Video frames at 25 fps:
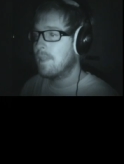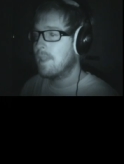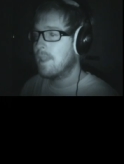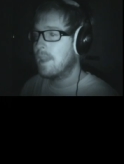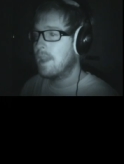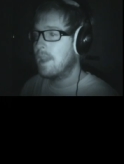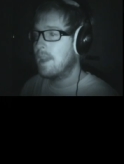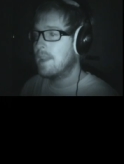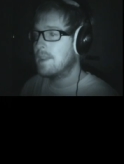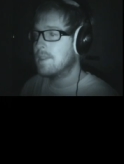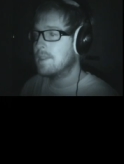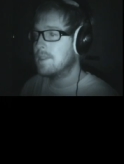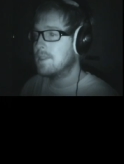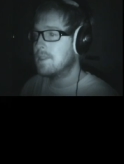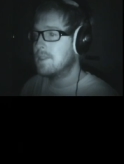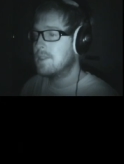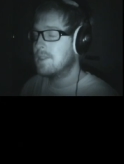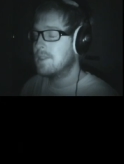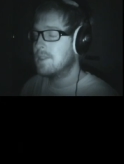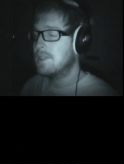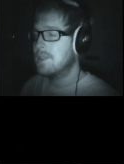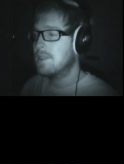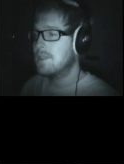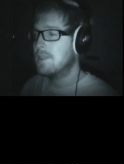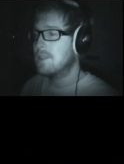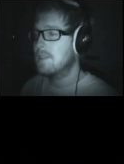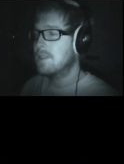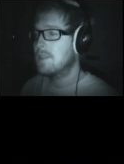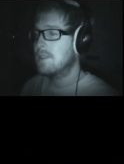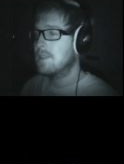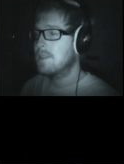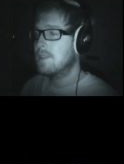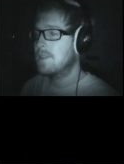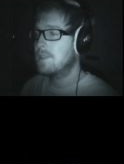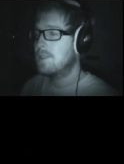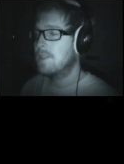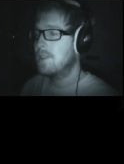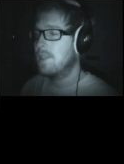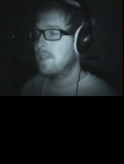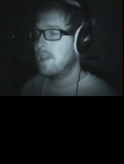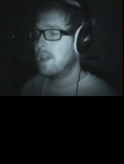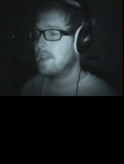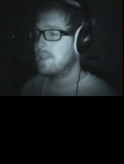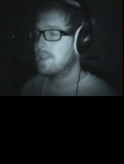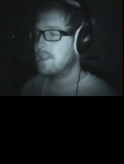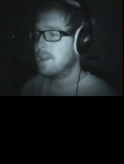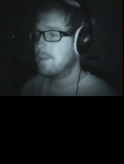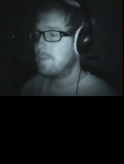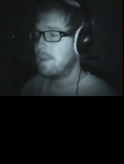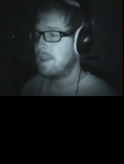And to
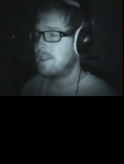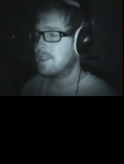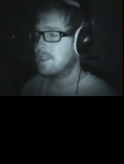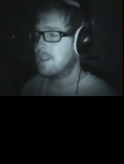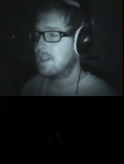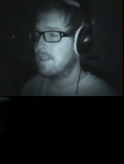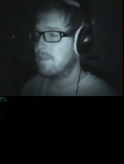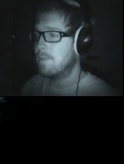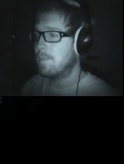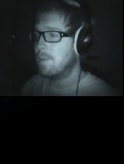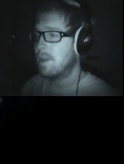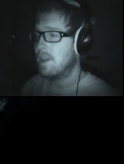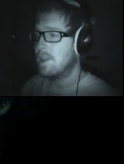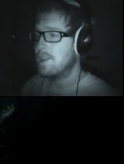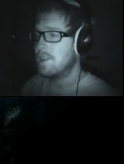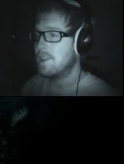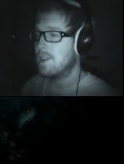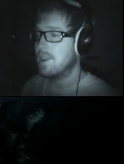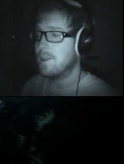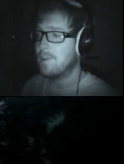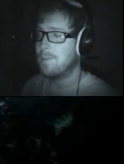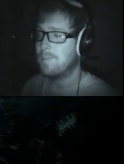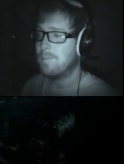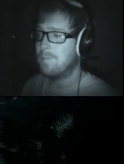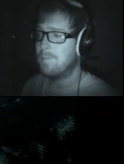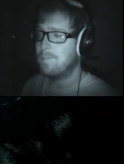that I basically replied no.